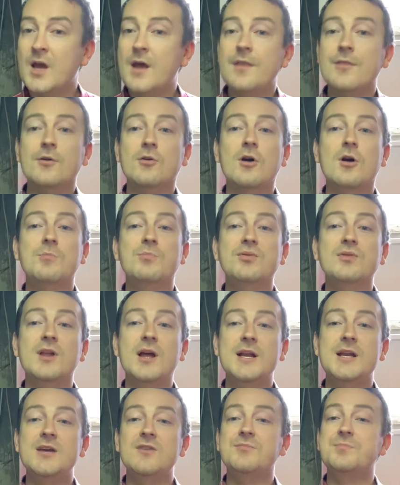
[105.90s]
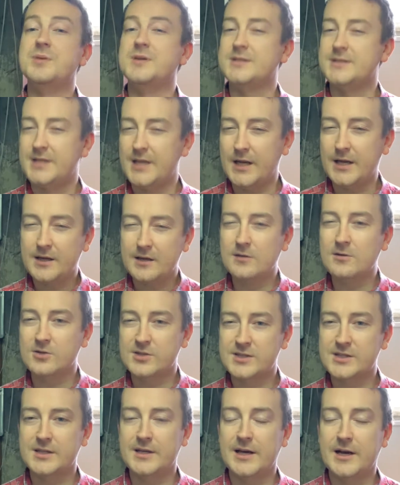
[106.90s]
There are plenty of particular
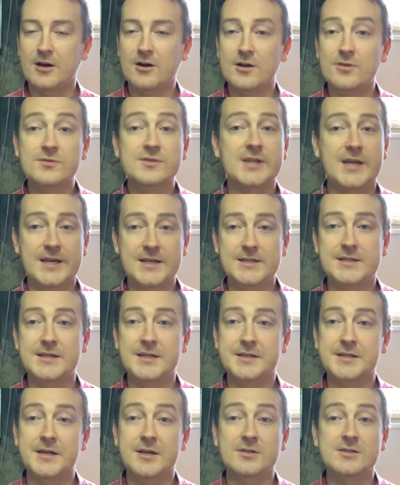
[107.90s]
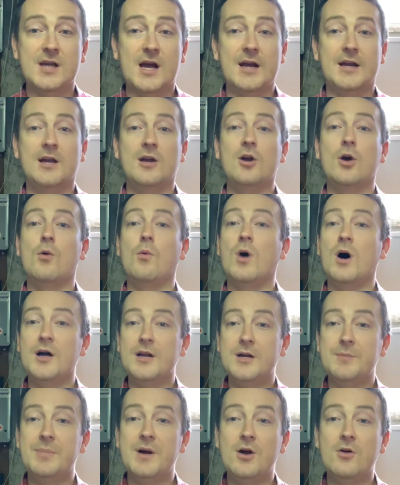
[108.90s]
scenarios and details I can go
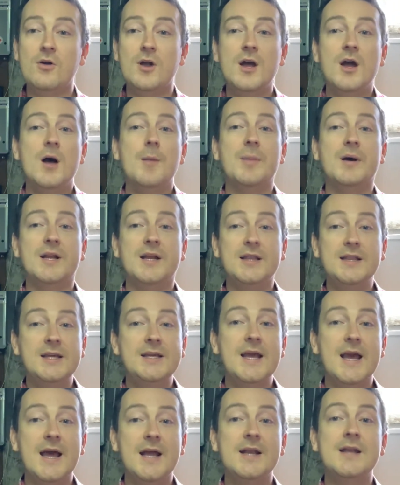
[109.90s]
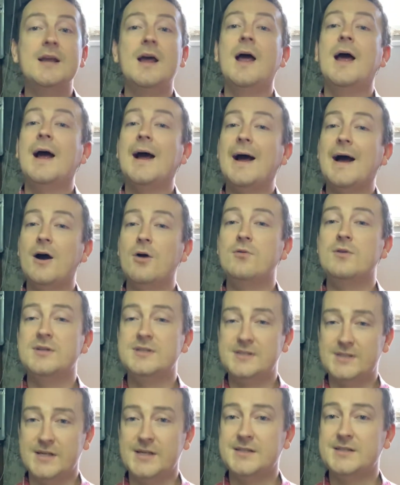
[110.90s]
on about, but in the end, how
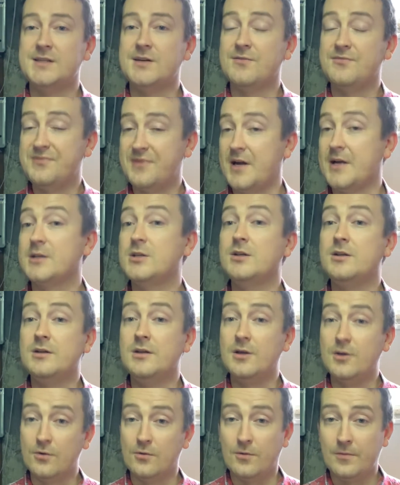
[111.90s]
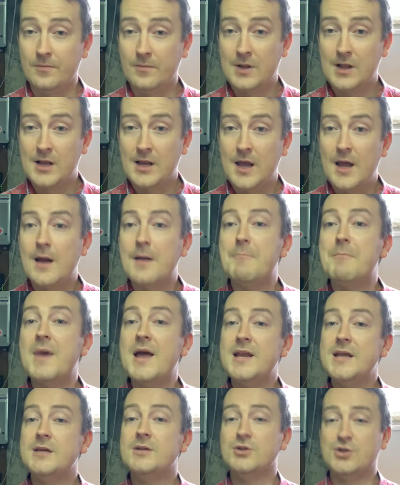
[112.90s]
does this affect you?
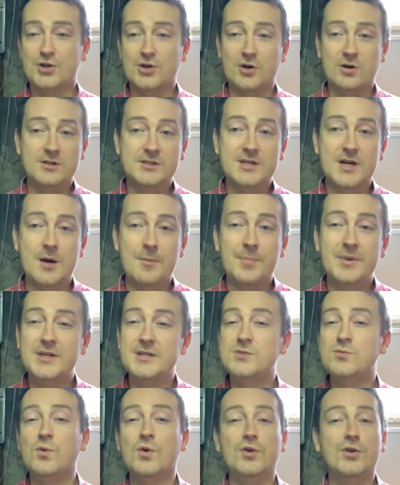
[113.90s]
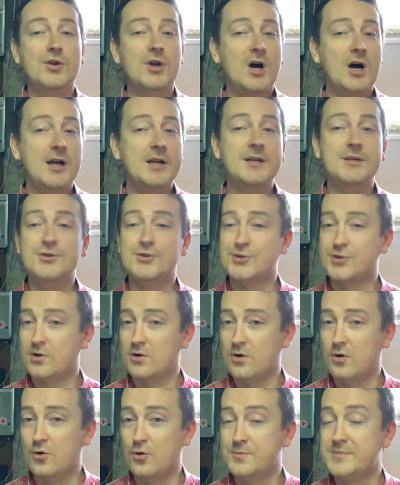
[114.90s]
Many insurance companies will not insure
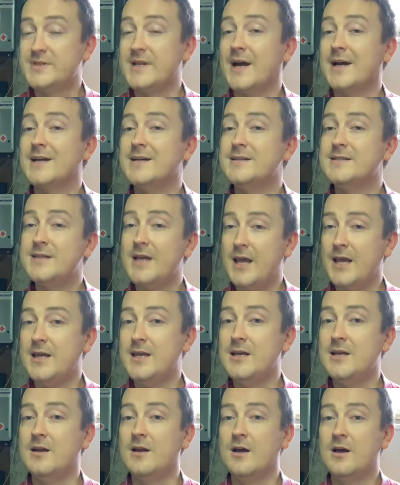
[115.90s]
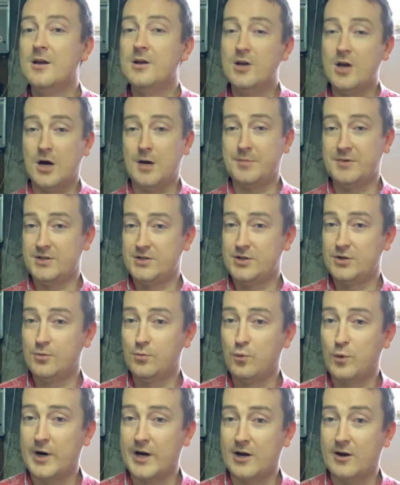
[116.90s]
homes that contain knob and
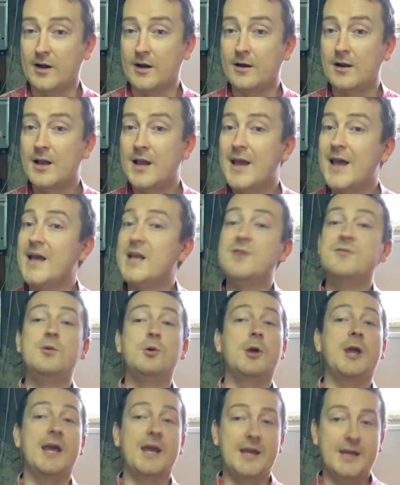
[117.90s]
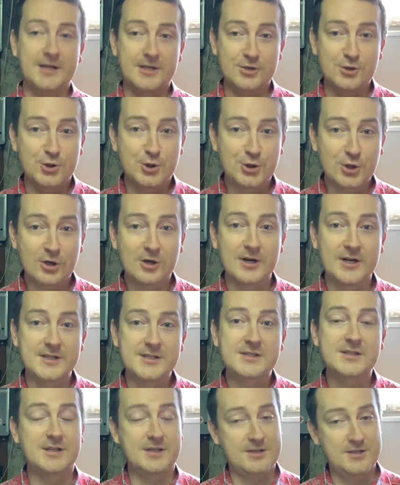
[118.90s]
tube wiring. And if you can't get
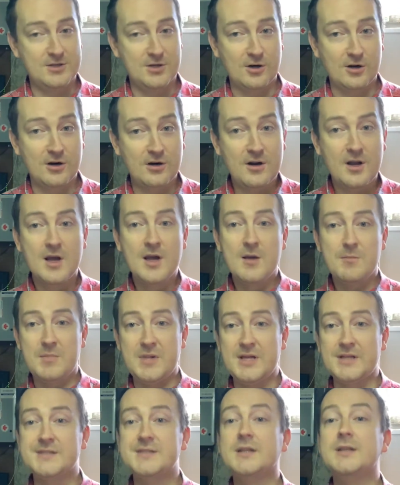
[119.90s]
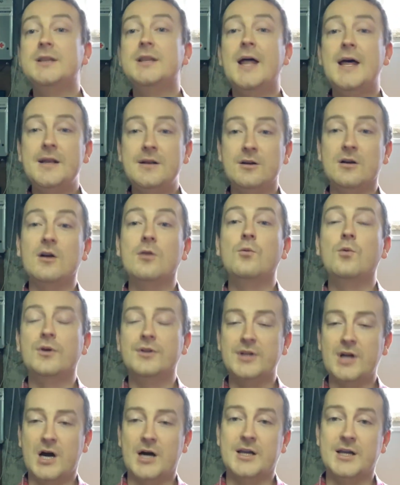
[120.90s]
insurance, in turn, means a lender will
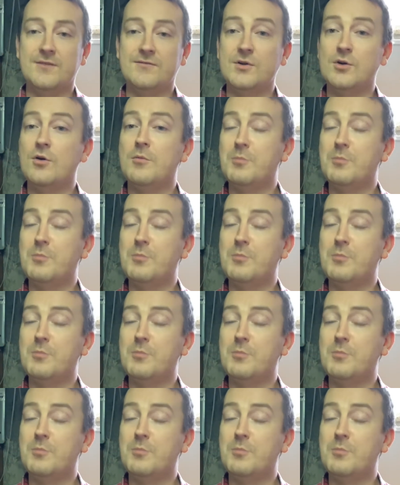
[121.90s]
not give you a